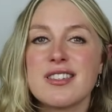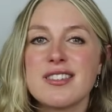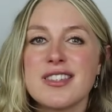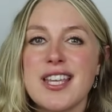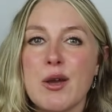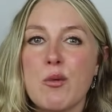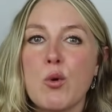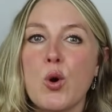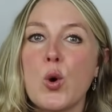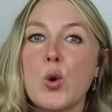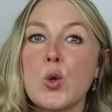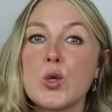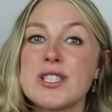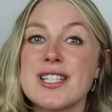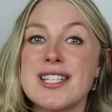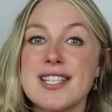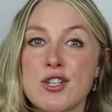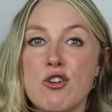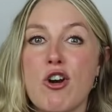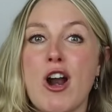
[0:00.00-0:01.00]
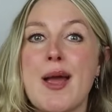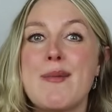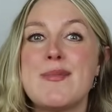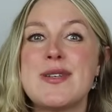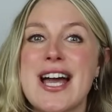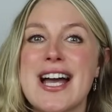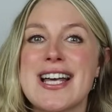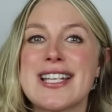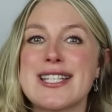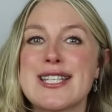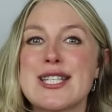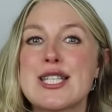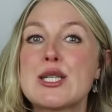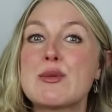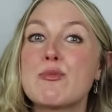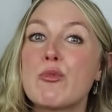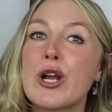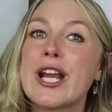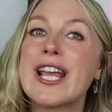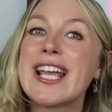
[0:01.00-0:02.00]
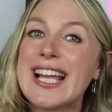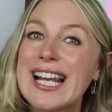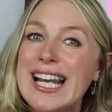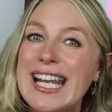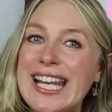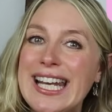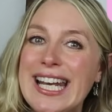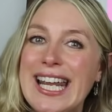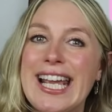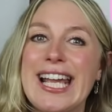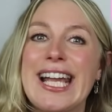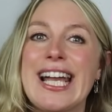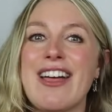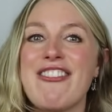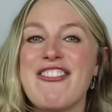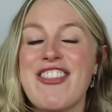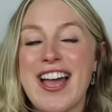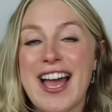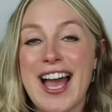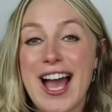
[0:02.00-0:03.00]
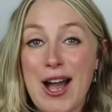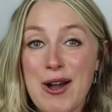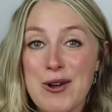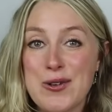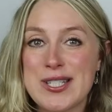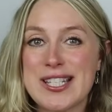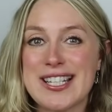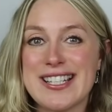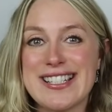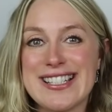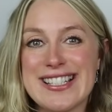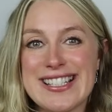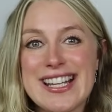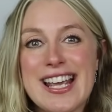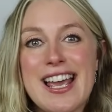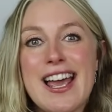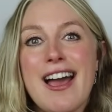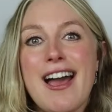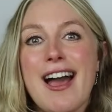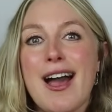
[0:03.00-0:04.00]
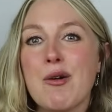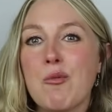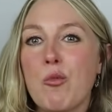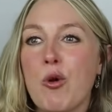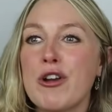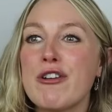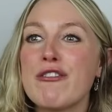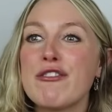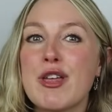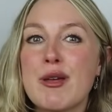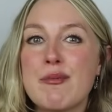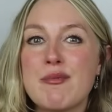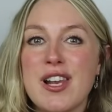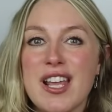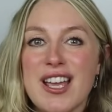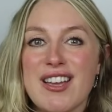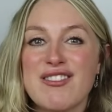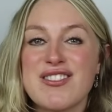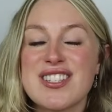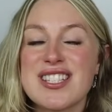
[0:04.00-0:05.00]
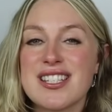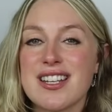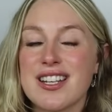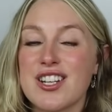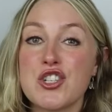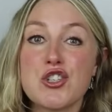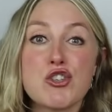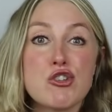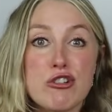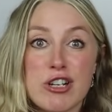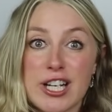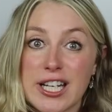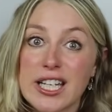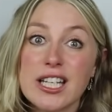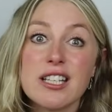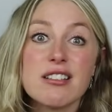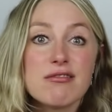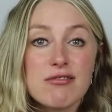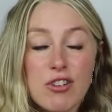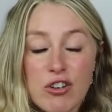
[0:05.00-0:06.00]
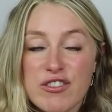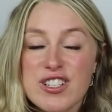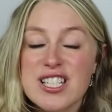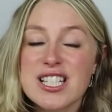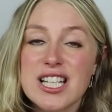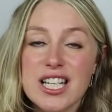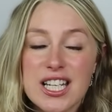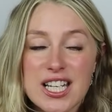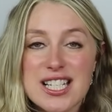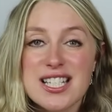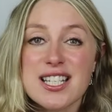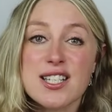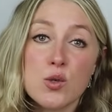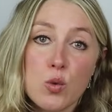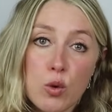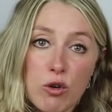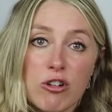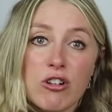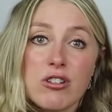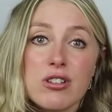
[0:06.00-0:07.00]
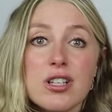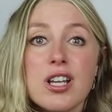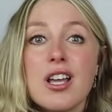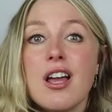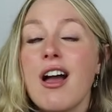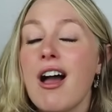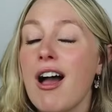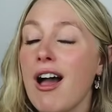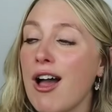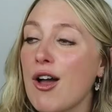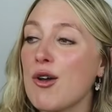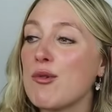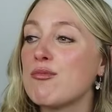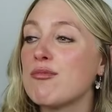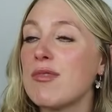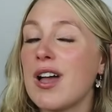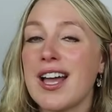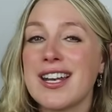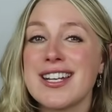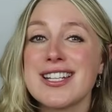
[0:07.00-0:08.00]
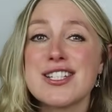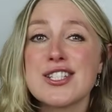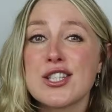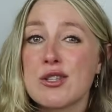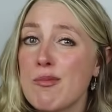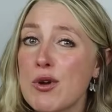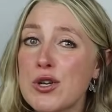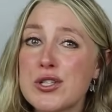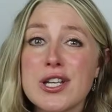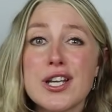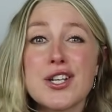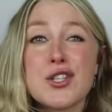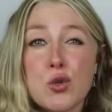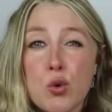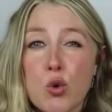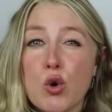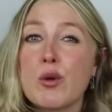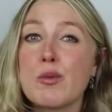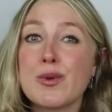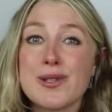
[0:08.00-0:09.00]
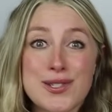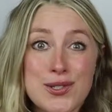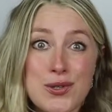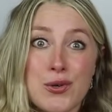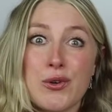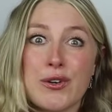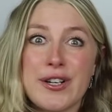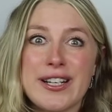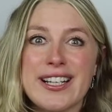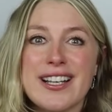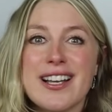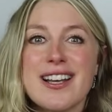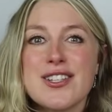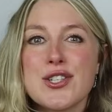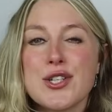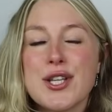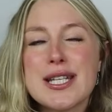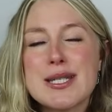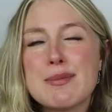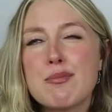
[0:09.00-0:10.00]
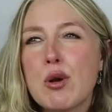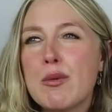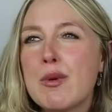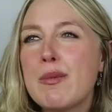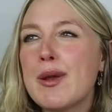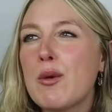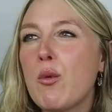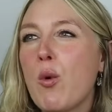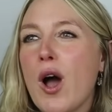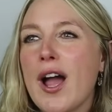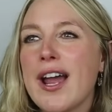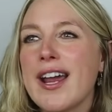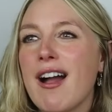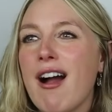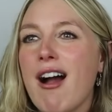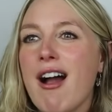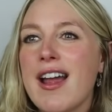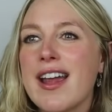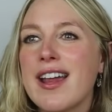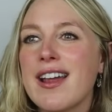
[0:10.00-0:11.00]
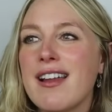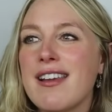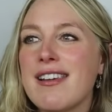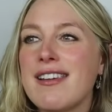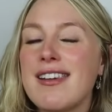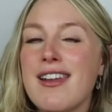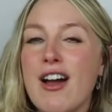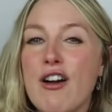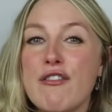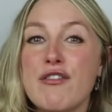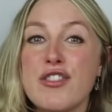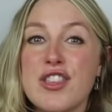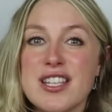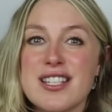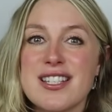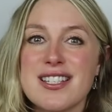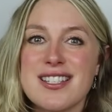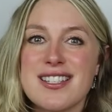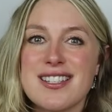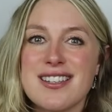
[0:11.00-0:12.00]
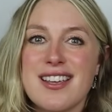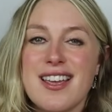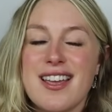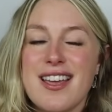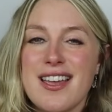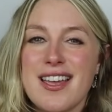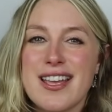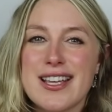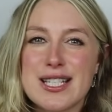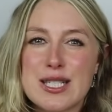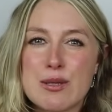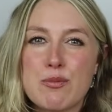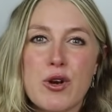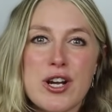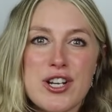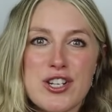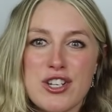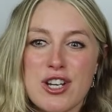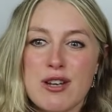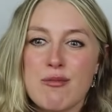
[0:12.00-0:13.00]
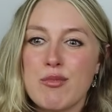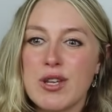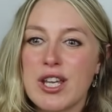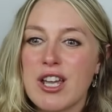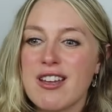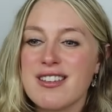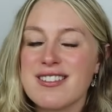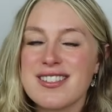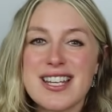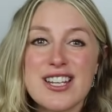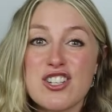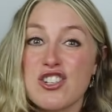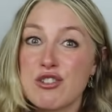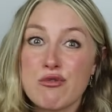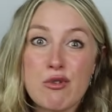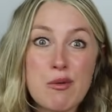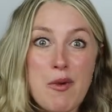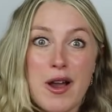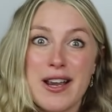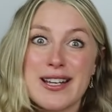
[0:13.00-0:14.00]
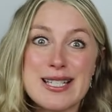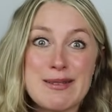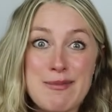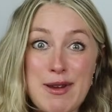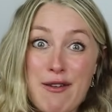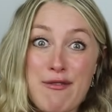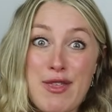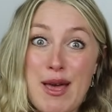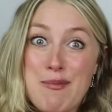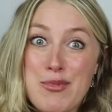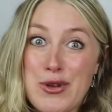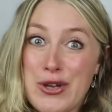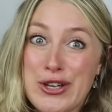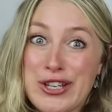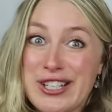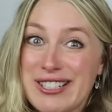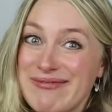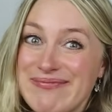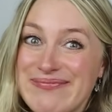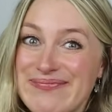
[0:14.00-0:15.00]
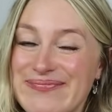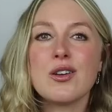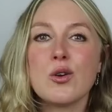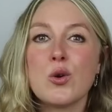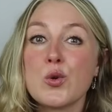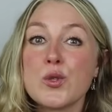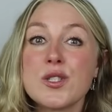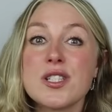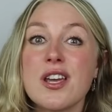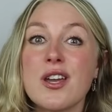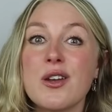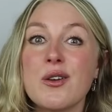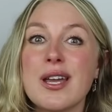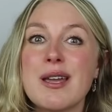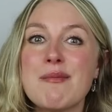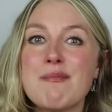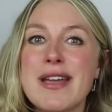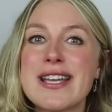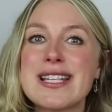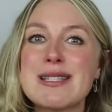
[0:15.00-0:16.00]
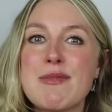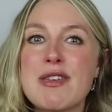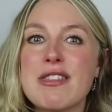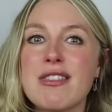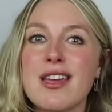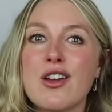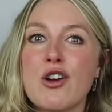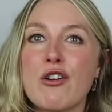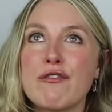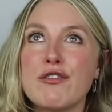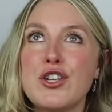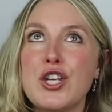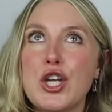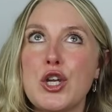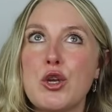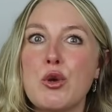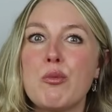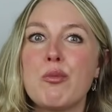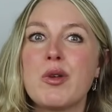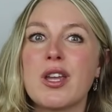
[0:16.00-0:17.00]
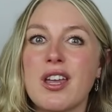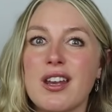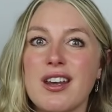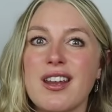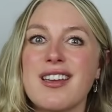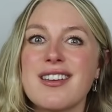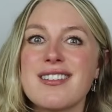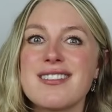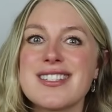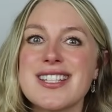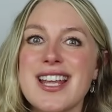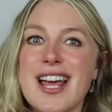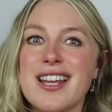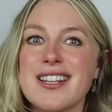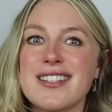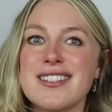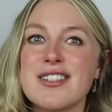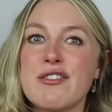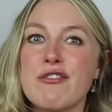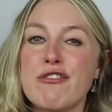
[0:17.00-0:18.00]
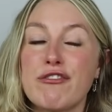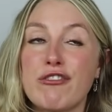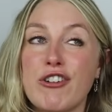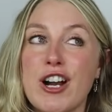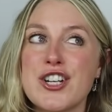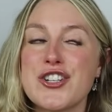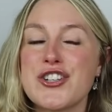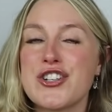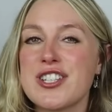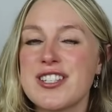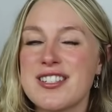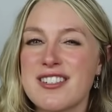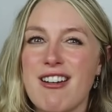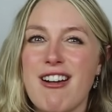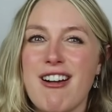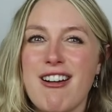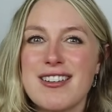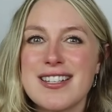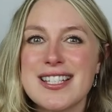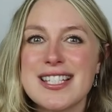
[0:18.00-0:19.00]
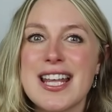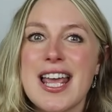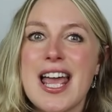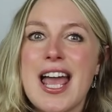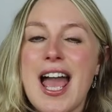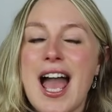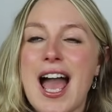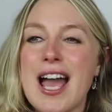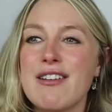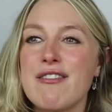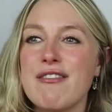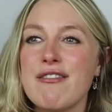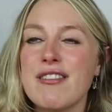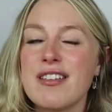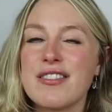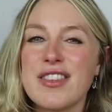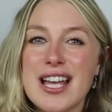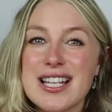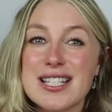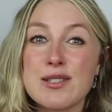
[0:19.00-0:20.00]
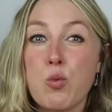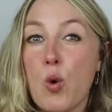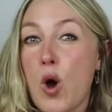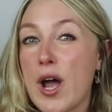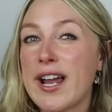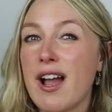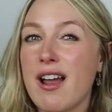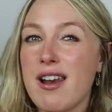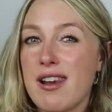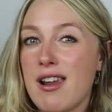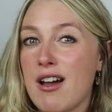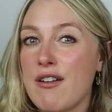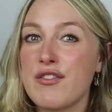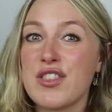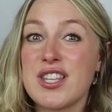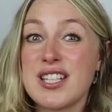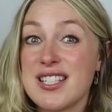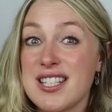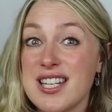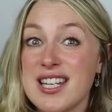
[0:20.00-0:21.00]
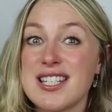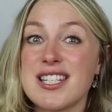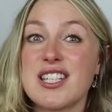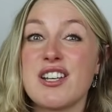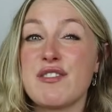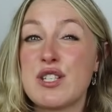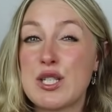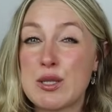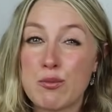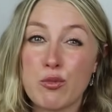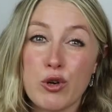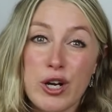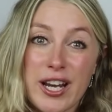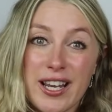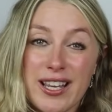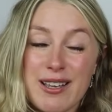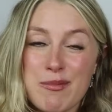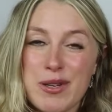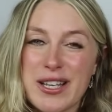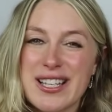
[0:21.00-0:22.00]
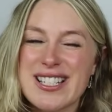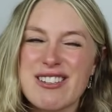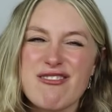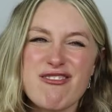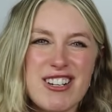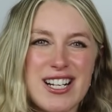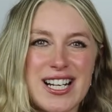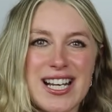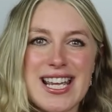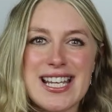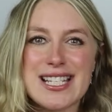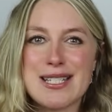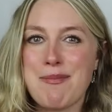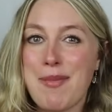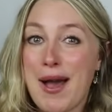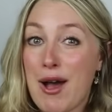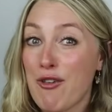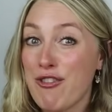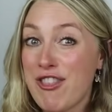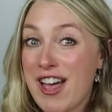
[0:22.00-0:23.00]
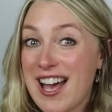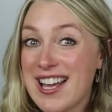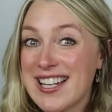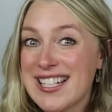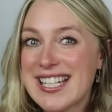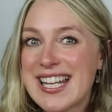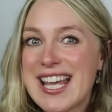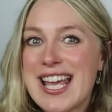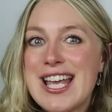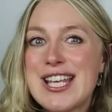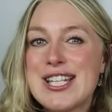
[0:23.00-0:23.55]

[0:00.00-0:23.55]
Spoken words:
They were all described as spring cleaning their houses, and one of them lives in a tree. Obviously, he's a squirrel, and it's the most adorable story. So that's probably why I love this expression, because it just reminds me of that book. Also, it makes me think of new beginnings and fresh starts, and that's why I love the season of spring, because it really is about that.